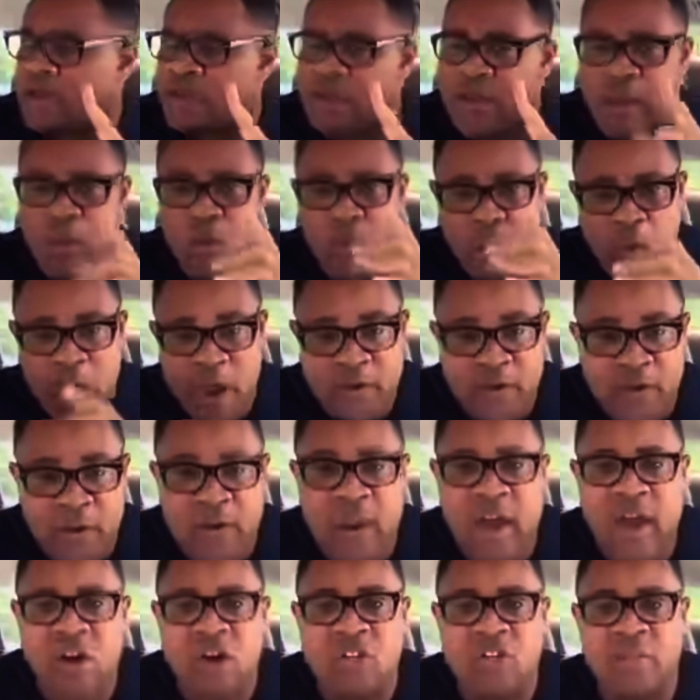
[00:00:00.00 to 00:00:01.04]
They wait
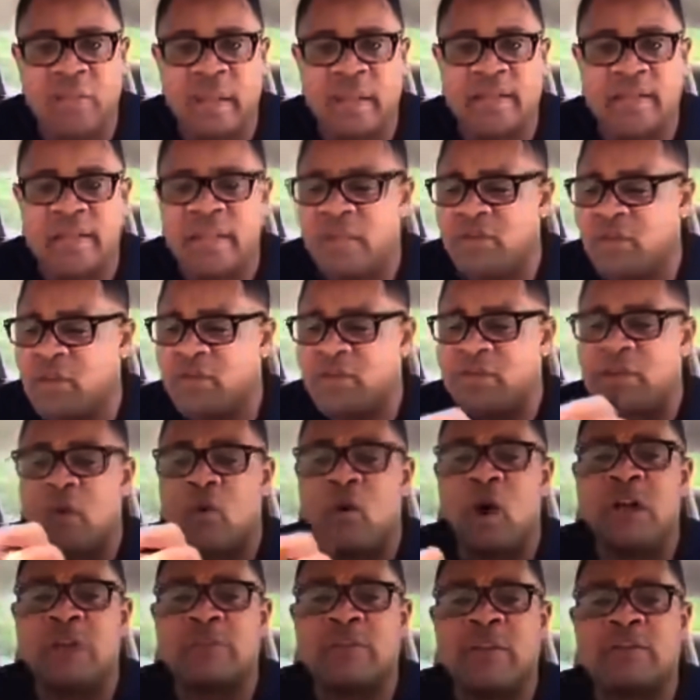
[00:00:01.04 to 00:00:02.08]
for their husbands. Even if
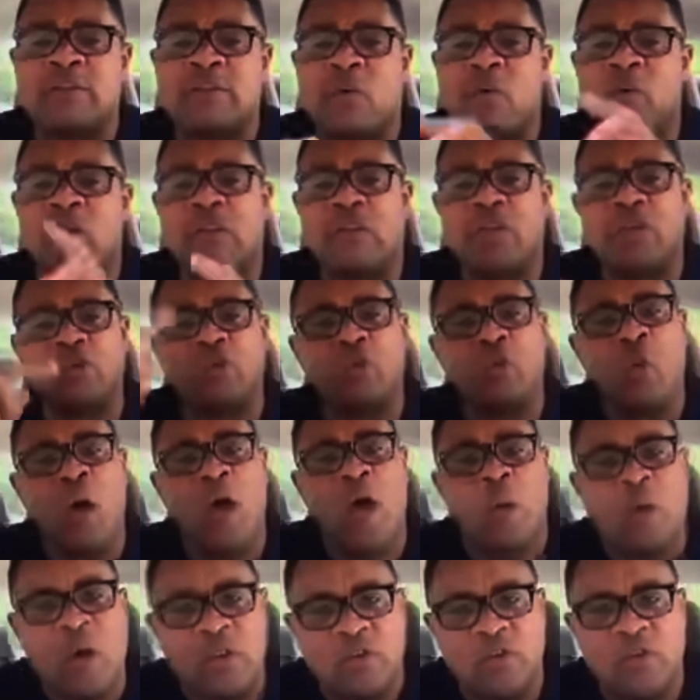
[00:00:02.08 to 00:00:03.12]
their husbands are working 2
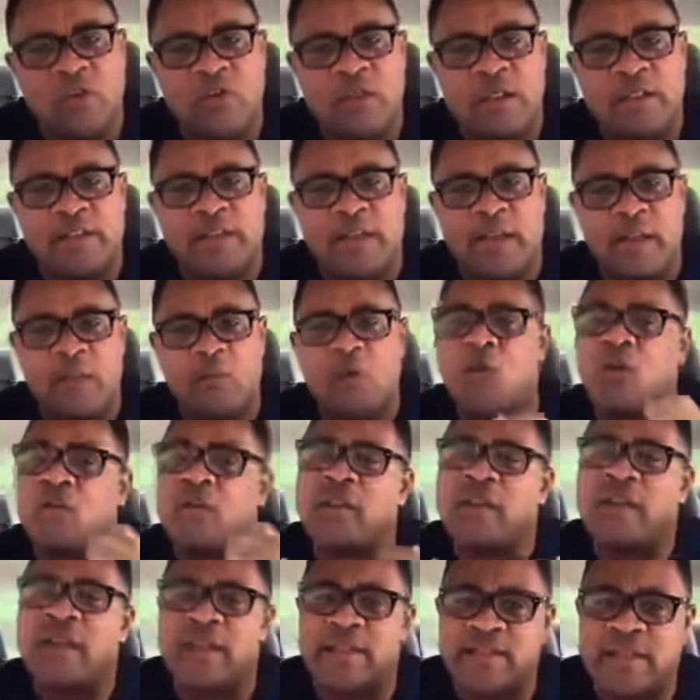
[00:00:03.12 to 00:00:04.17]
hours overtime
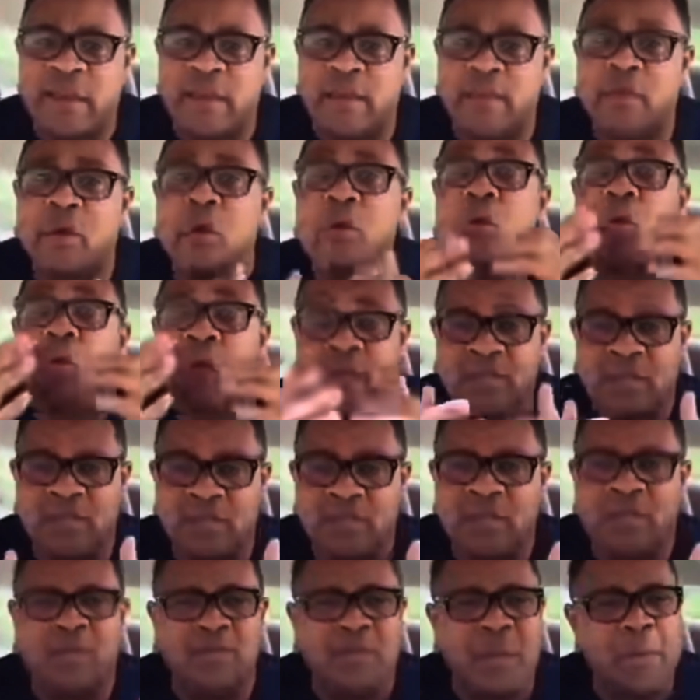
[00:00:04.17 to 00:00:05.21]
over their time, they'll wait.
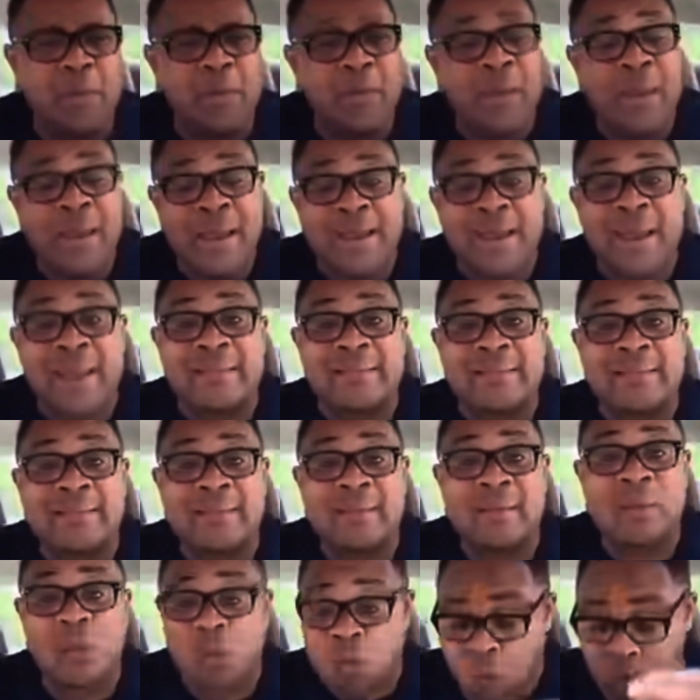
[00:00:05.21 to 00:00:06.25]
Some of them pregnant,
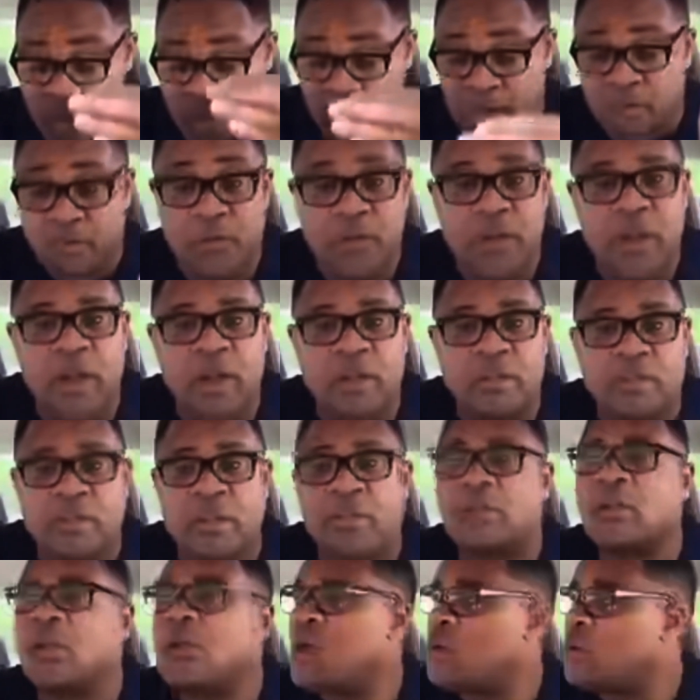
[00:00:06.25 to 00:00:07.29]
waiting for their
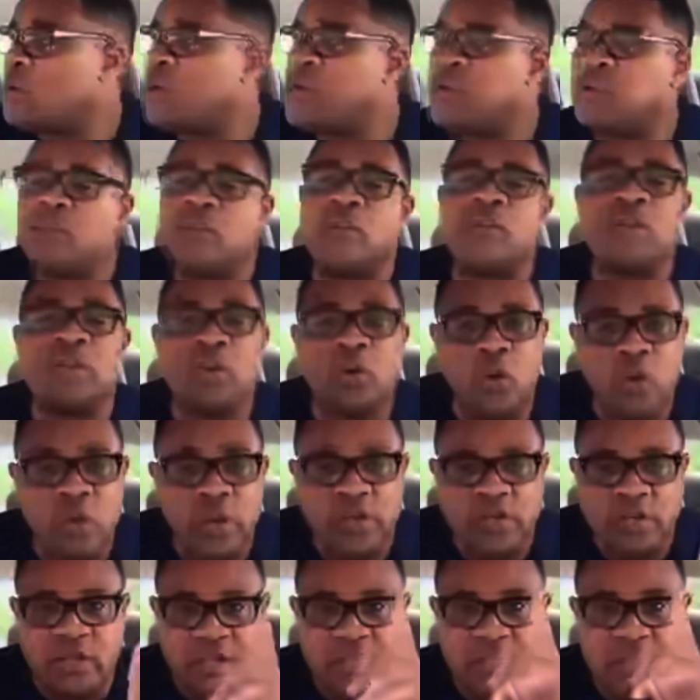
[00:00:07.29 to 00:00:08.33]
husbands. When it's finished, they go
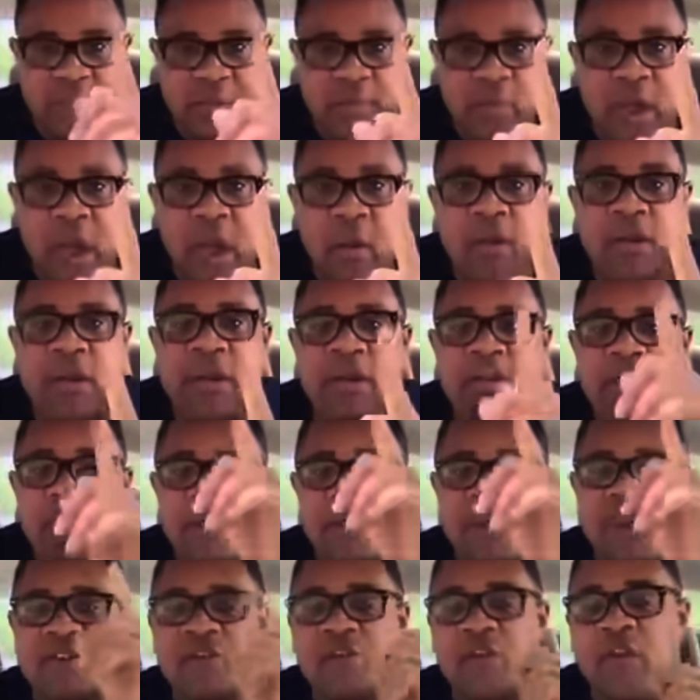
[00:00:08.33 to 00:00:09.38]
into the same car with their
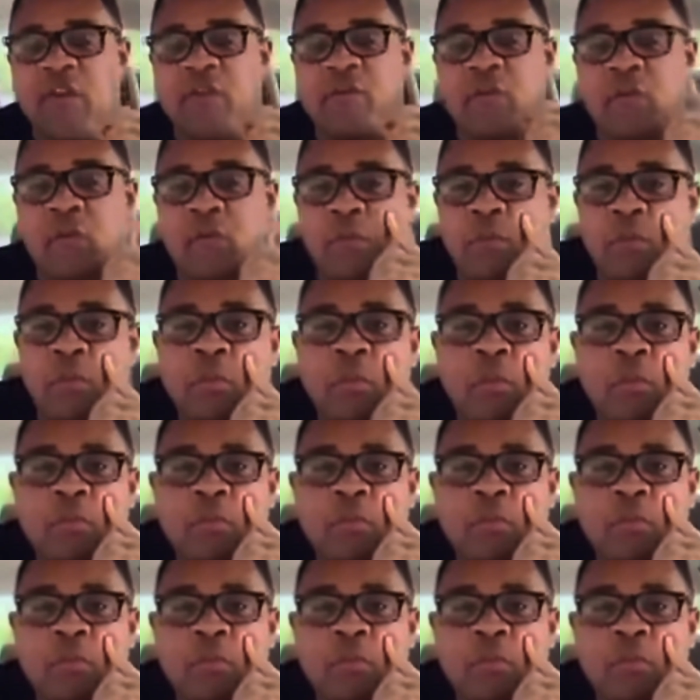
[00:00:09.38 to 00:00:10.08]
husband and drive home.